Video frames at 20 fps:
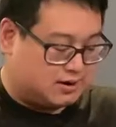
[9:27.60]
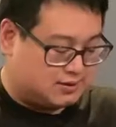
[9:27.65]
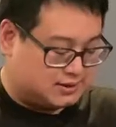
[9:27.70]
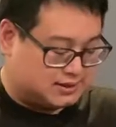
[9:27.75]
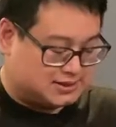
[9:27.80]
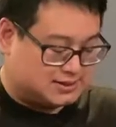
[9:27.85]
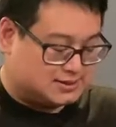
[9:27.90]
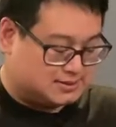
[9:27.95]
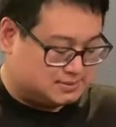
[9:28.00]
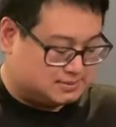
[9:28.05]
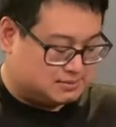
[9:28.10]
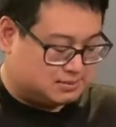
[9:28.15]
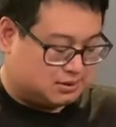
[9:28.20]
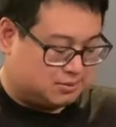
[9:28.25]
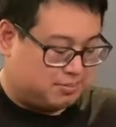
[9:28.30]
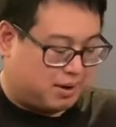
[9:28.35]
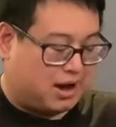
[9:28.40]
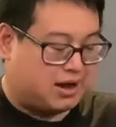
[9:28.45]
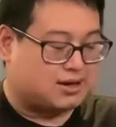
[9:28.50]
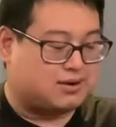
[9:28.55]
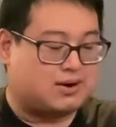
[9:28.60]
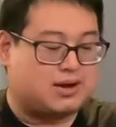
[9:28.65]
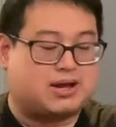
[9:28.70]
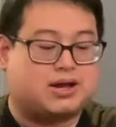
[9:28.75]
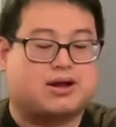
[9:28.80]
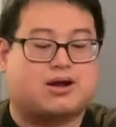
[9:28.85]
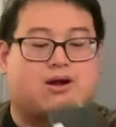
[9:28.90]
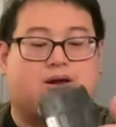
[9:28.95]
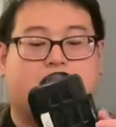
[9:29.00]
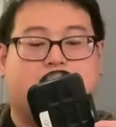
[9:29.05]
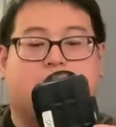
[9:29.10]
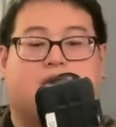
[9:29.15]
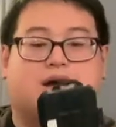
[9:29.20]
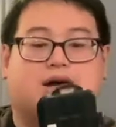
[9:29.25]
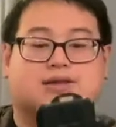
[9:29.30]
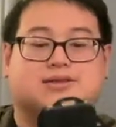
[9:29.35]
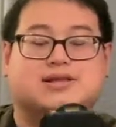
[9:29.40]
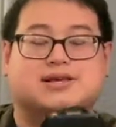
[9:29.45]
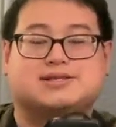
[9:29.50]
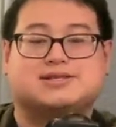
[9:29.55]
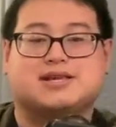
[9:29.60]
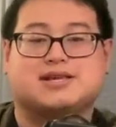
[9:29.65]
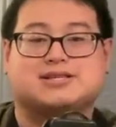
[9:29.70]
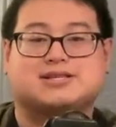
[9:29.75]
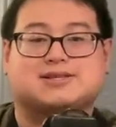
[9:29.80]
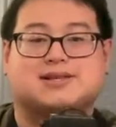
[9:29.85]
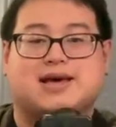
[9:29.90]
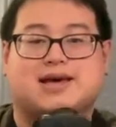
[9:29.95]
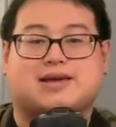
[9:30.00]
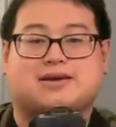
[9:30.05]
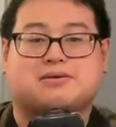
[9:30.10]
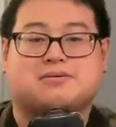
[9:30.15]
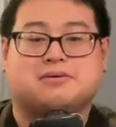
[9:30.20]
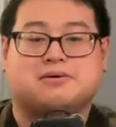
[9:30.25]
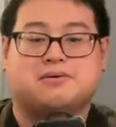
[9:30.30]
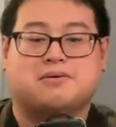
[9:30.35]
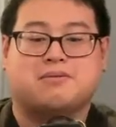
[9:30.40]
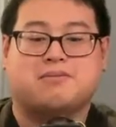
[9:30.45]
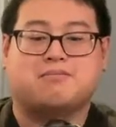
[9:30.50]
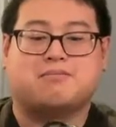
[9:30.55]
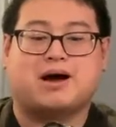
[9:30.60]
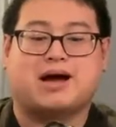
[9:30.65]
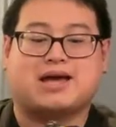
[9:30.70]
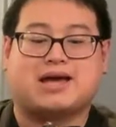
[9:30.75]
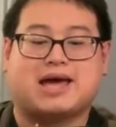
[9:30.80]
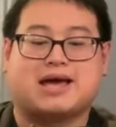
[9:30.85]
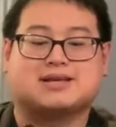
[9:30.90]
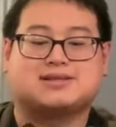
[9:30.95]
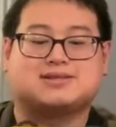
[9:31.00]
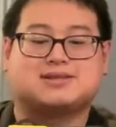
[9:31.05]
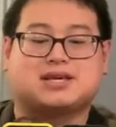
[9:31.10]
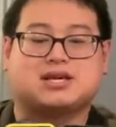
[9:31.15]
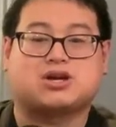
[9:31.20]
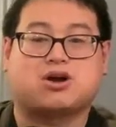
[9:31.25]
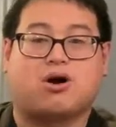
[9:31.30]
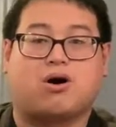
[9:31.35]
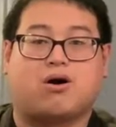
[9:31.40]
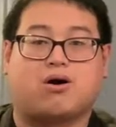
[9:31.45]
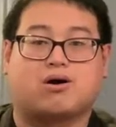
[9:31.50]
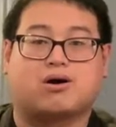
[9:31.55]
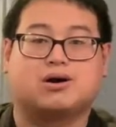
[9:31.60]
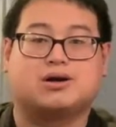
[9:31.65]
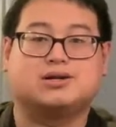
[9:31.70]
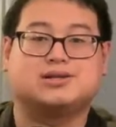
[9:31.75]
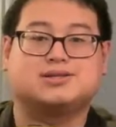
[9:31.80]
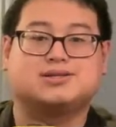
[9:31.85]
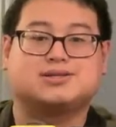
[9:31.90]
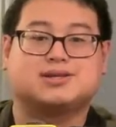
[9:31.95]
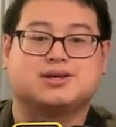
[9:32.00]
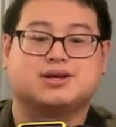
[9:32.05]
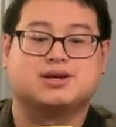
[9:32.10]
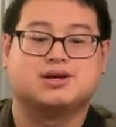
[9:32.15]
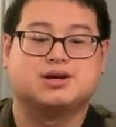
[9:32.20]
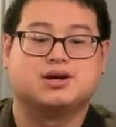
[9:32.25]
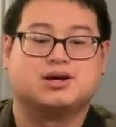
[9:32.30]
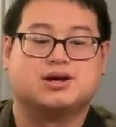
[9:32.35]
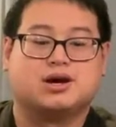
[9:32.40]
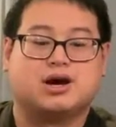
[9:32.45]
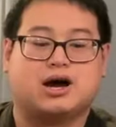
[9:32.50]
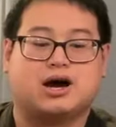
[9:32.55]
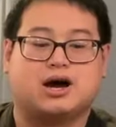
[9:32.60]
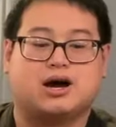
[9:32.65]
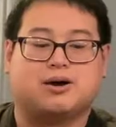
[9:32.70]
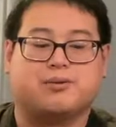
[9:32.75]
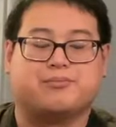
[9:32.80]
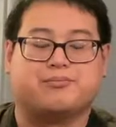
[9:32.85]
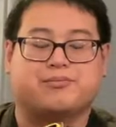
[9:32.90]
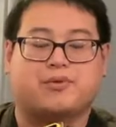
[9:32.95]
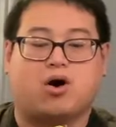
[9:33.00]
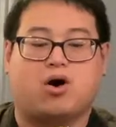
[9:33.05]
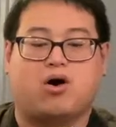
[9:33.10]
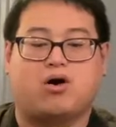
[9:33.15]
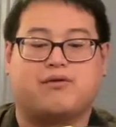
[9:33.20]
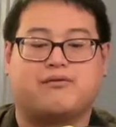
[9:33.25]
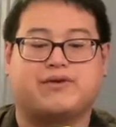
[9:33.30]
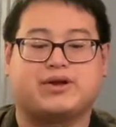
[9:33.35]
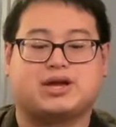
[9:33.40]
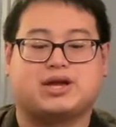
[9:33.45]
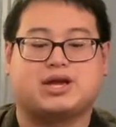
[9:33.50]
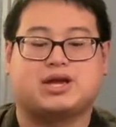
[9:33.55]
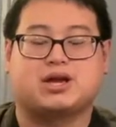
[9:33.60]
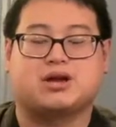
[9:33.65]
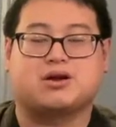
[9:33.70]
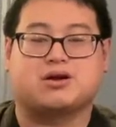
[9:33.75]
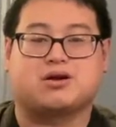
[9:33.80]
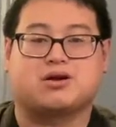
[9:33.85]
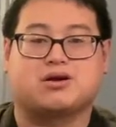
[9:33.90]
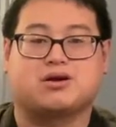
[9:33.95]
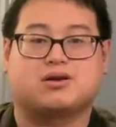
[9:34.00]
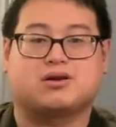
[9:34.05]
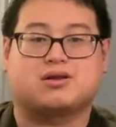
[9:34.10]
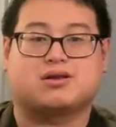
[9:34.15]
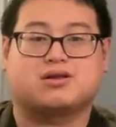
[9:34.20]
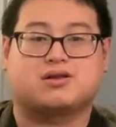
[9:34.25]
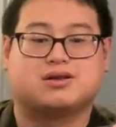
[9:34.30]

this little pocket right here, this is like my SD cards, all of it here.